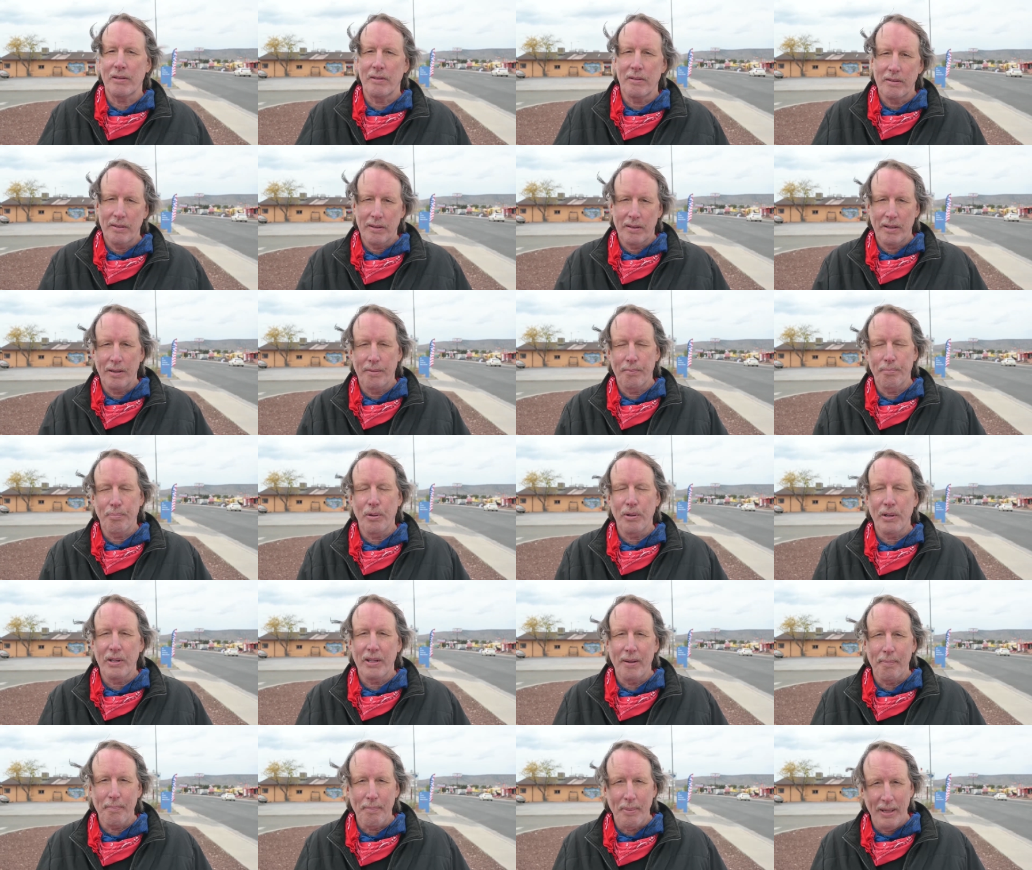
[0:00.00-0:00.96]
I'm
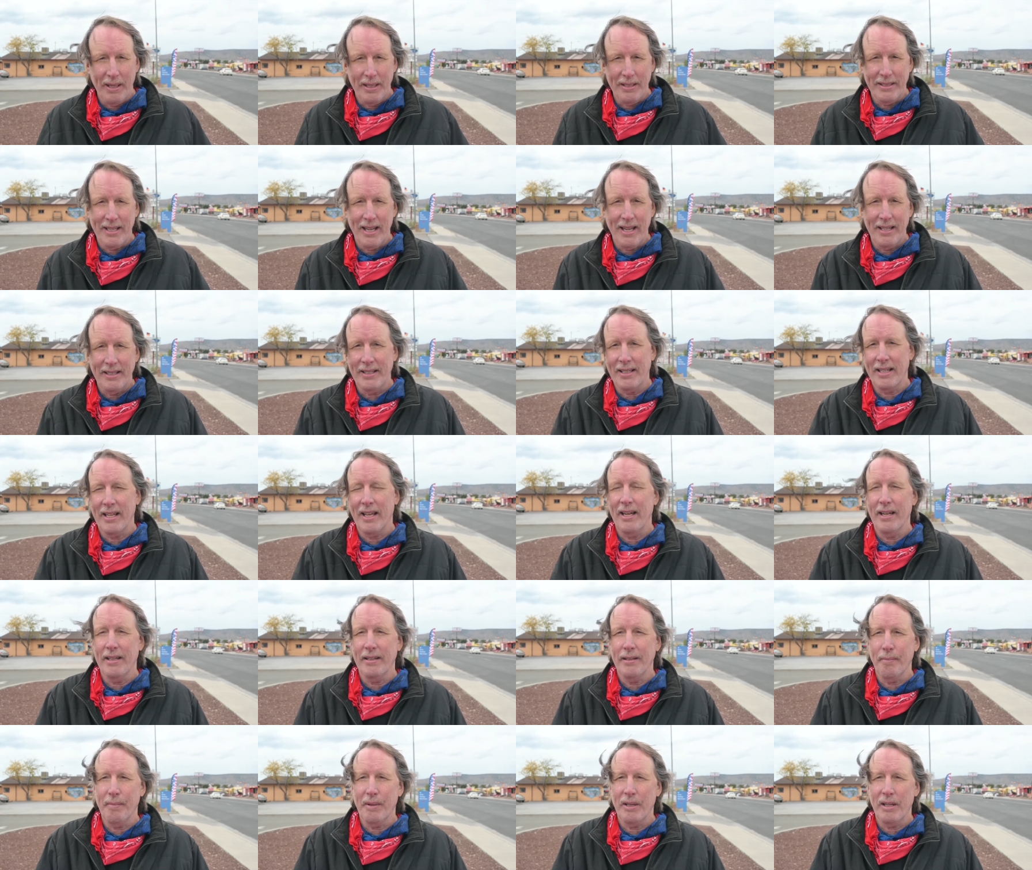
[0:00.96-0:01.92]
putting up my tent
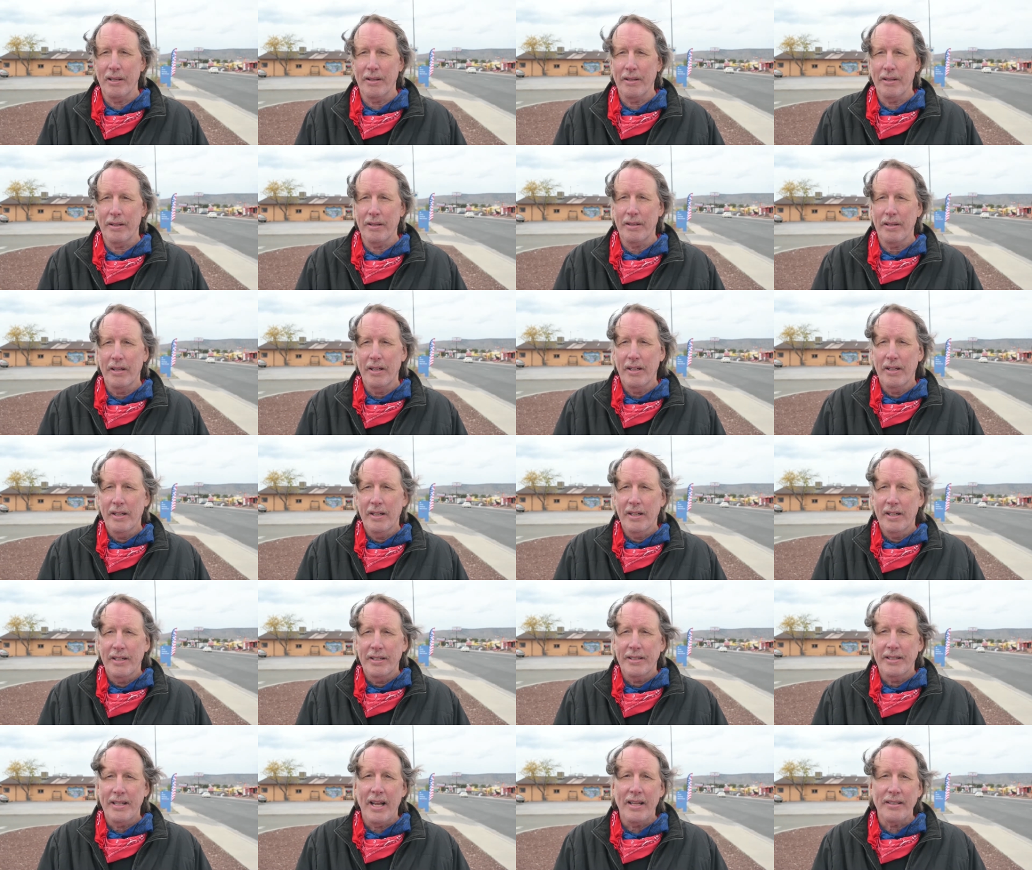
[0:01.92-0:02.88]
again in the middle of
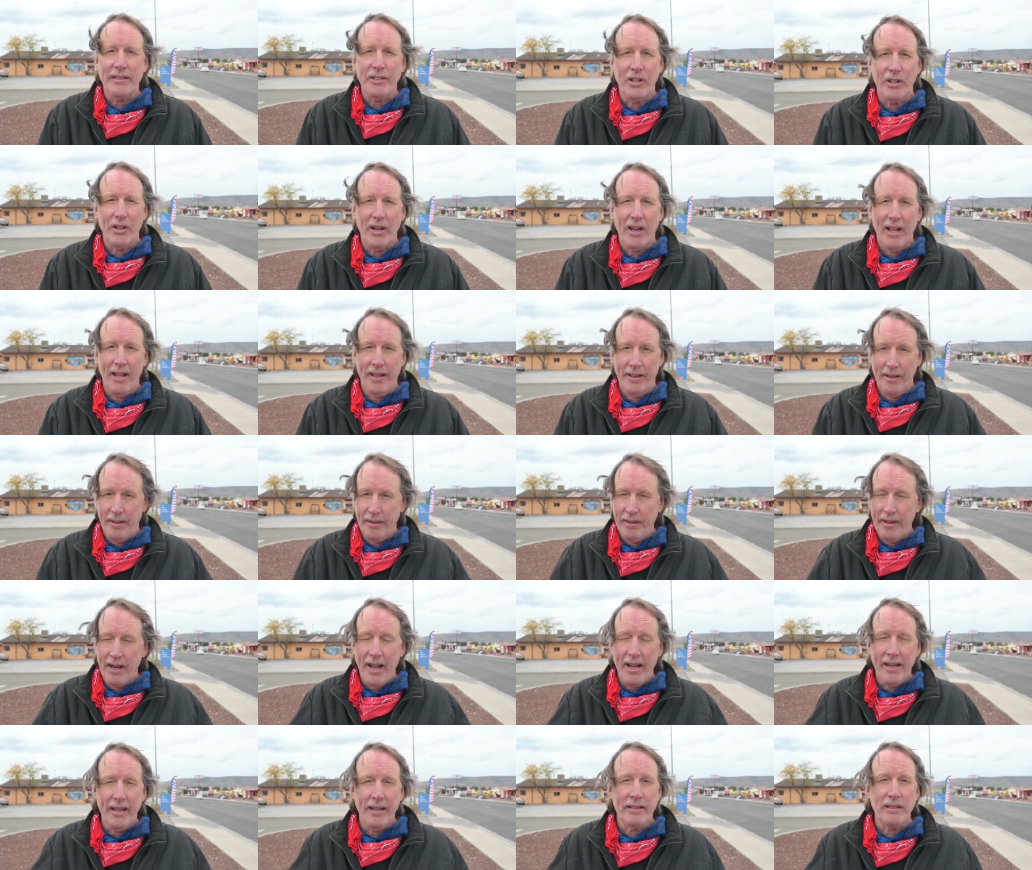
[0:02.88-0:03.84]
the desert, and the
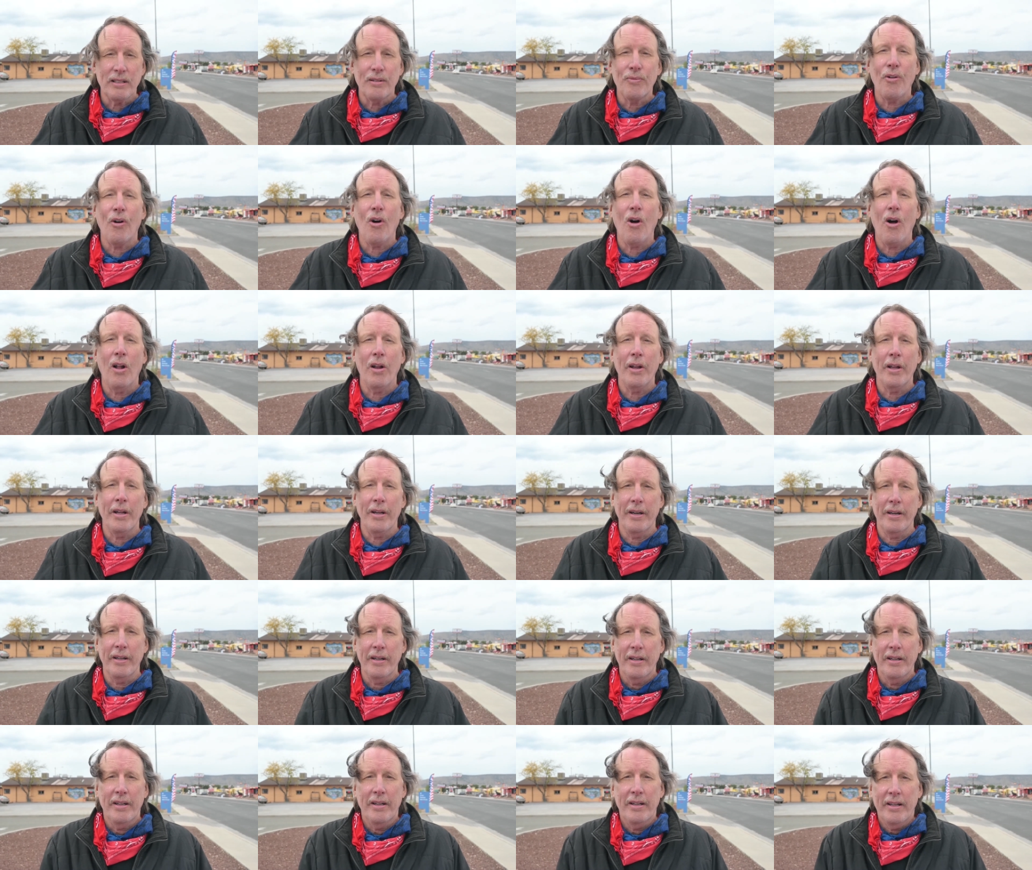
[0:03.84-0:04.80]
night has fallen,
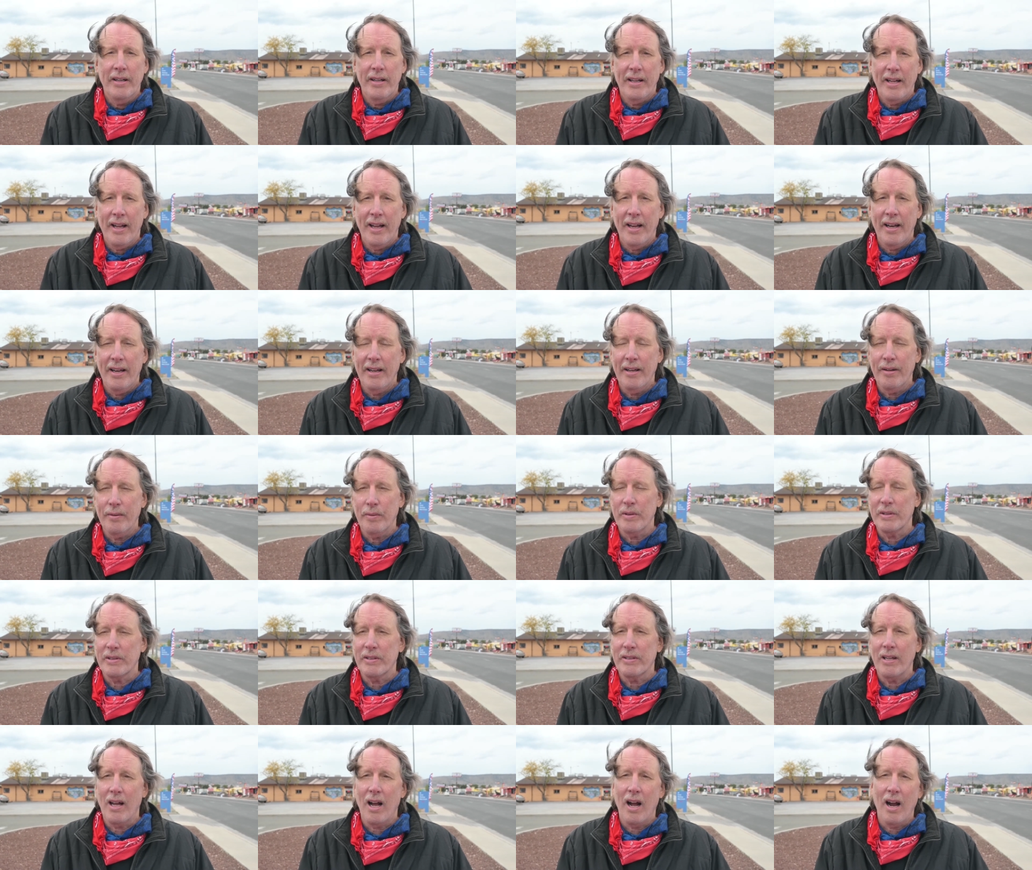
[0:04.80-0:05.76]
and it
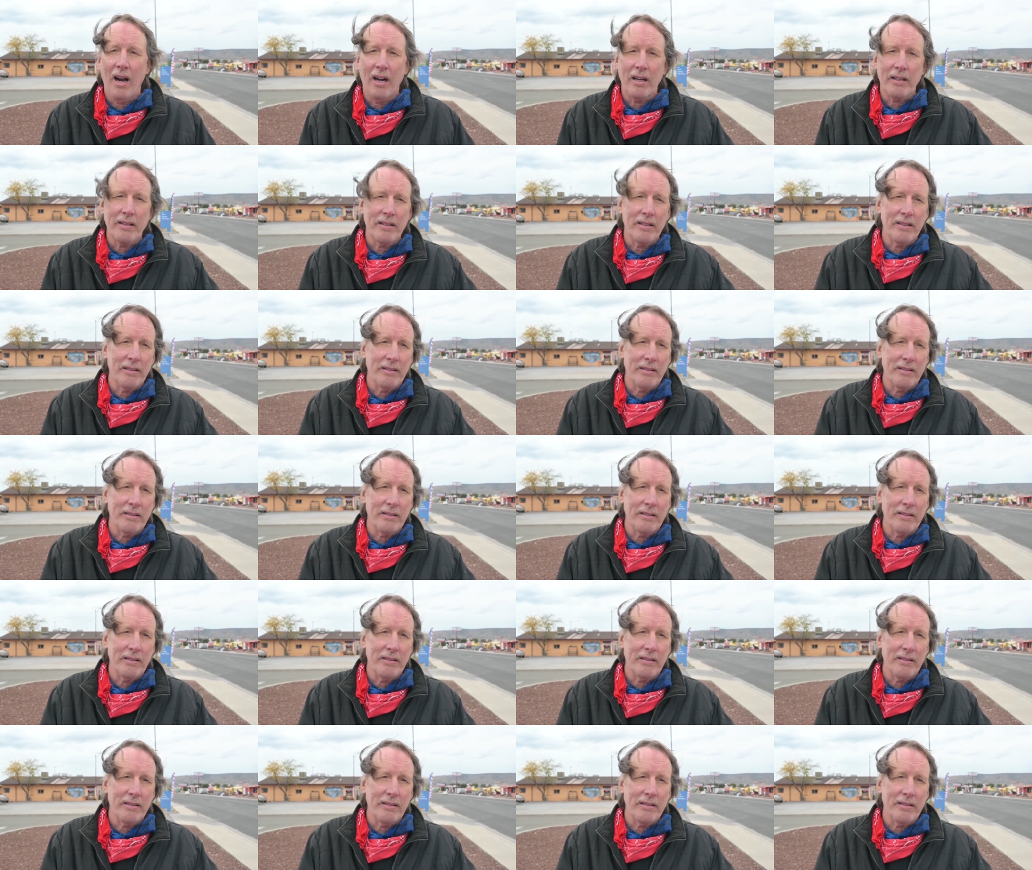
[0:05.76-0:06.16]
was dark.